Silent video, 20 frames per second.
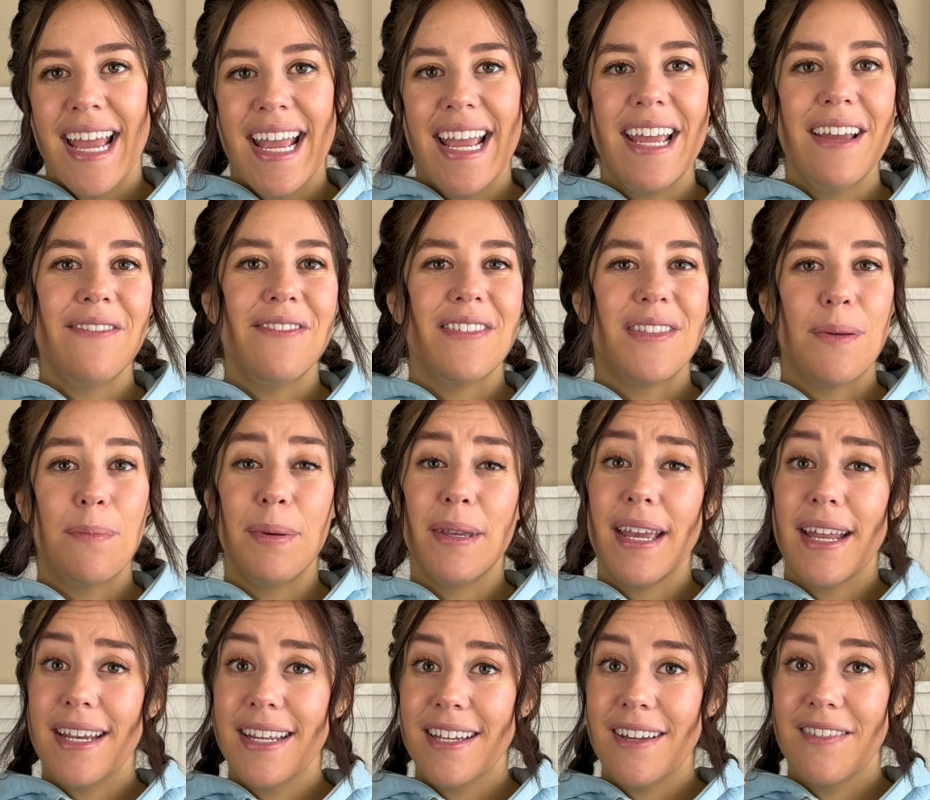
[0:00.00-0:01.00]
if the
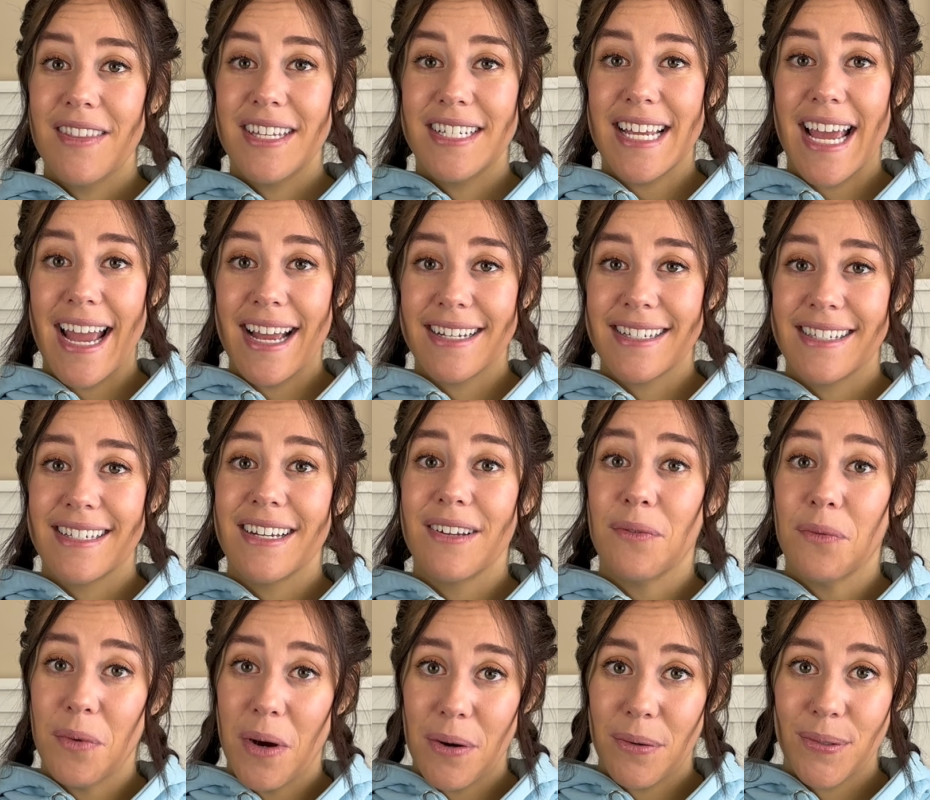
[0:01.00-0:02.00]
beginning of the text
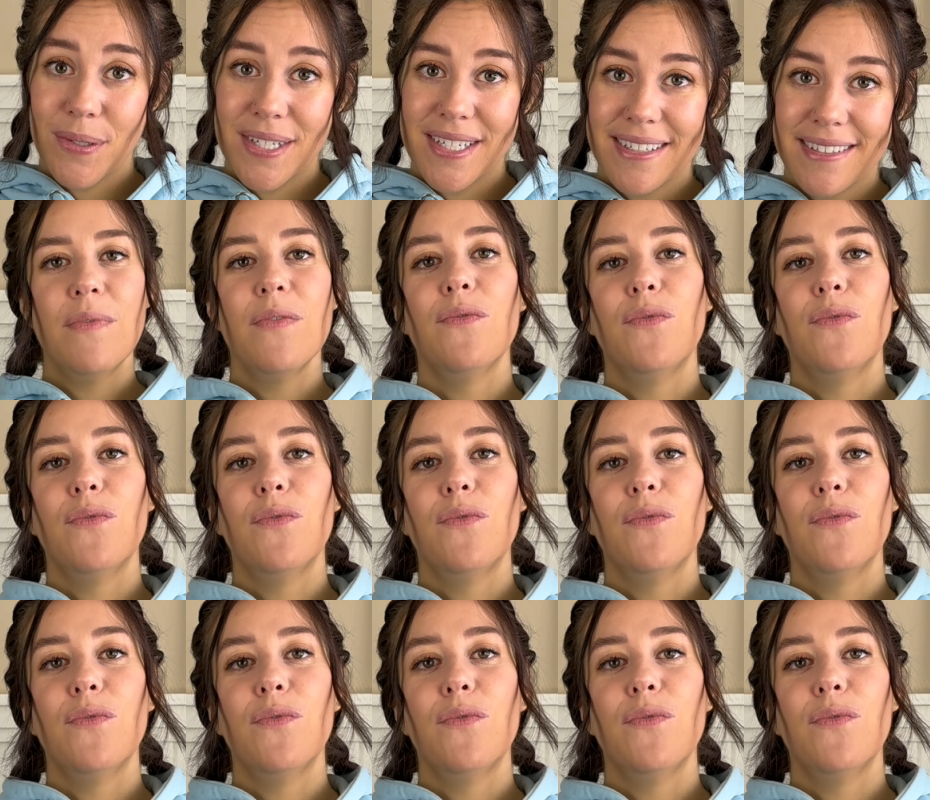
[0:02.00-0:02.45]
won't.